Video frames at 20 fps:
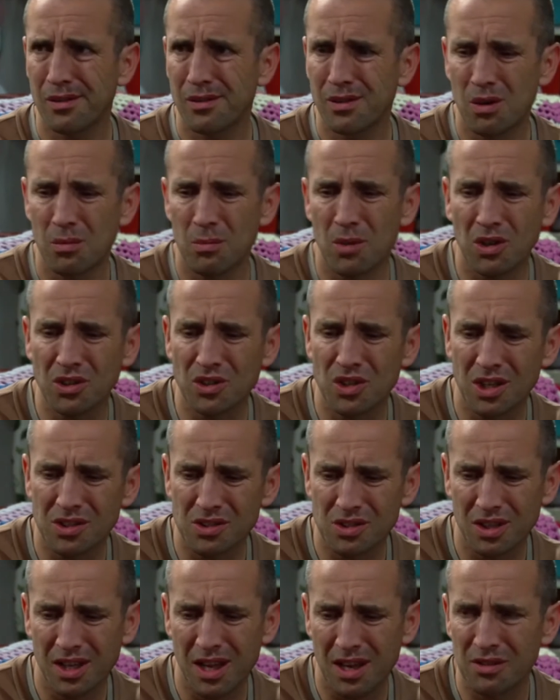Got more
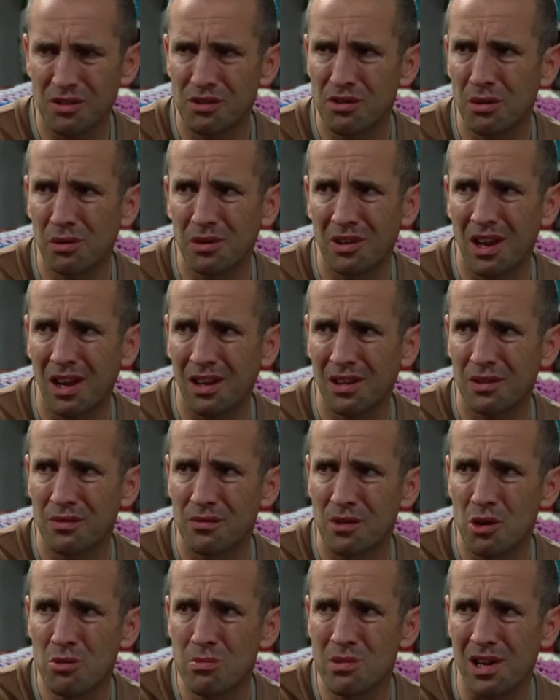chance of getting through than Ali
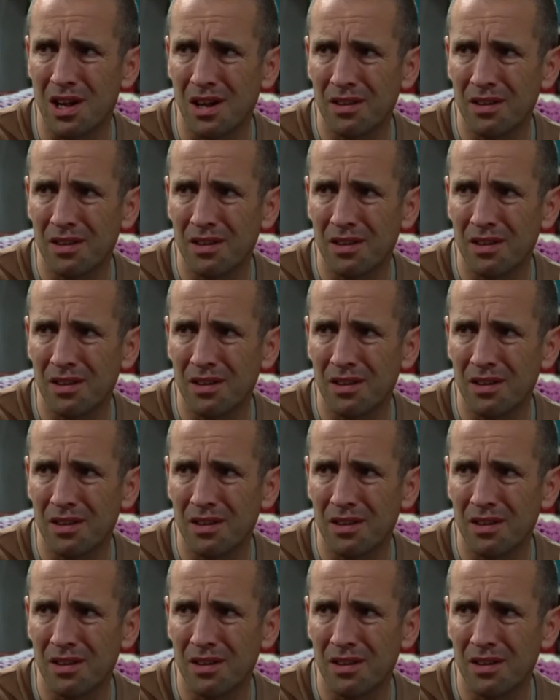and Ruby